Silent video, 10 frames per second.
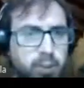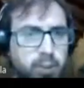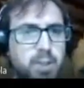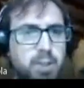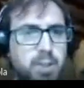
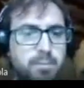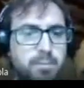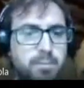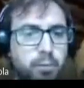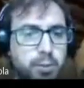yeah,
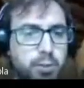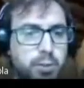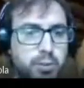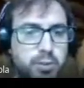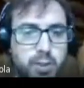new
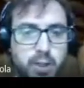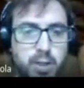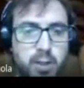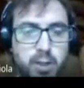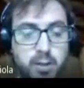features
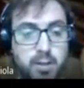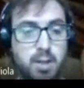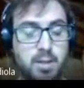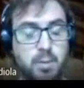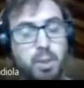uh,
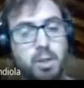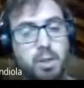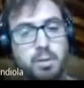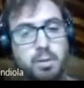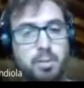that, that we
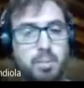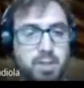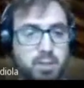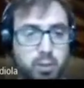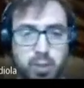included on
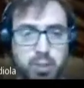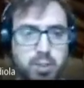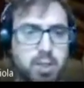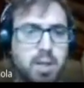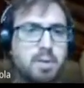Mantis. You can
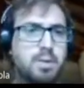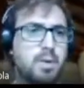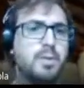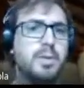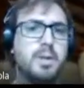check it out
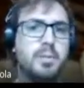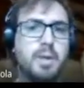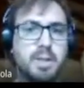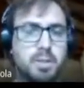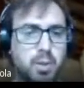on the
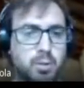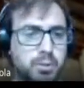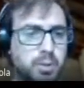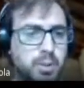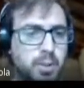release
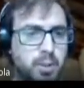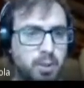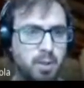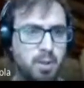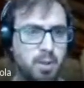notes.
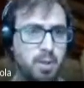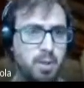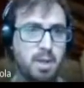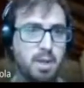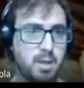
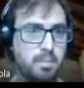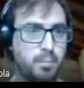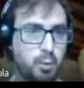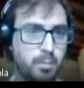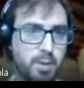Uh,
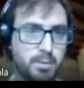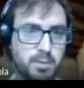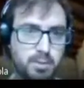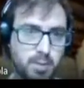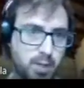
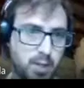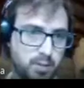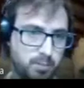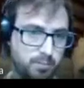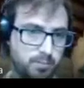improvements
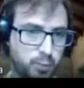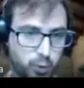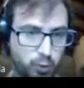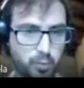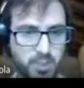and
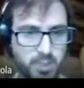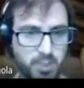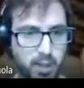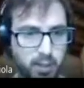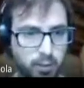chore
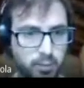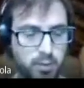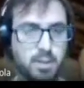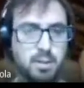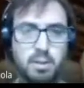
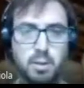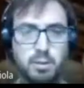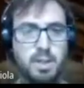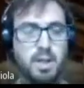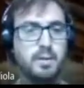miscellaneous and those kind